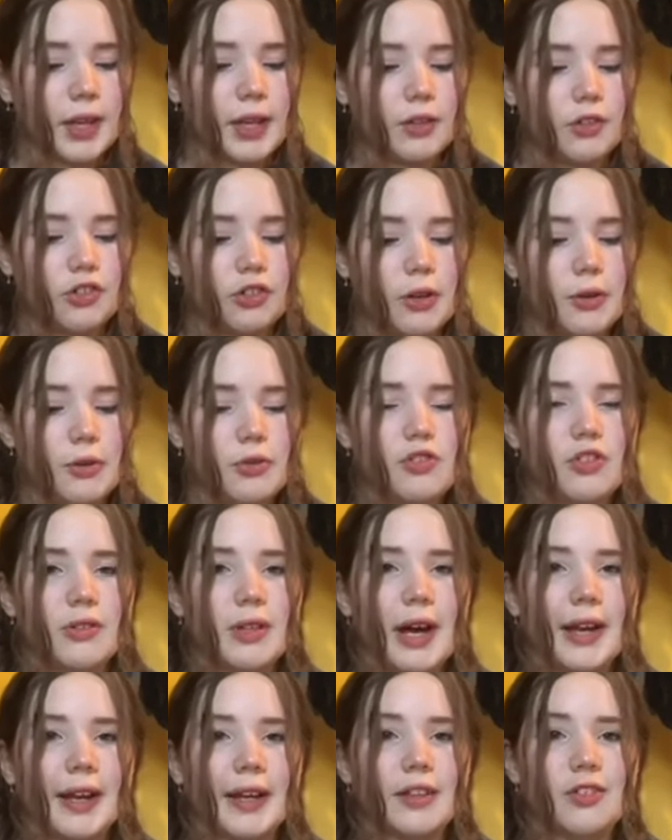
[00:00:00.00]
and it shows you
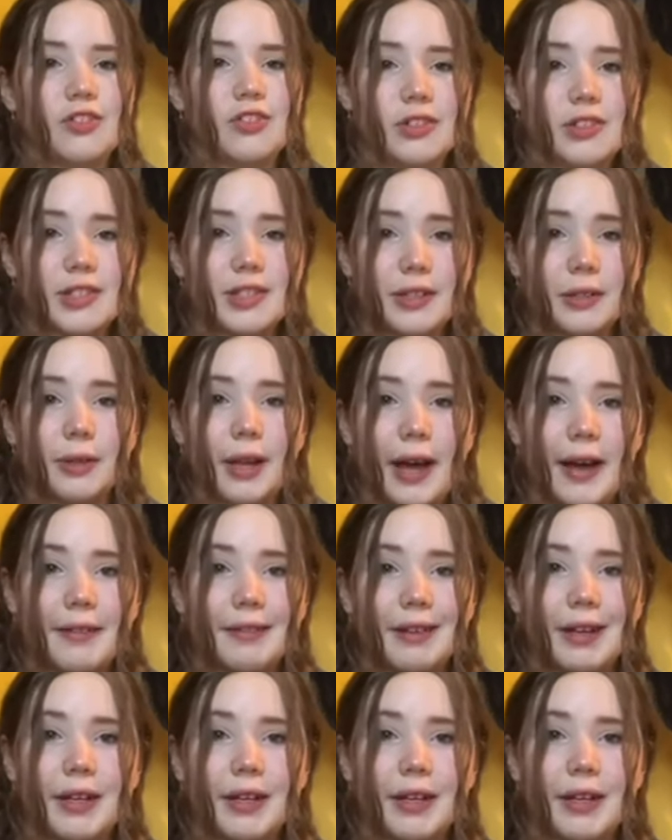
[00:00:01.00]
that like she's still like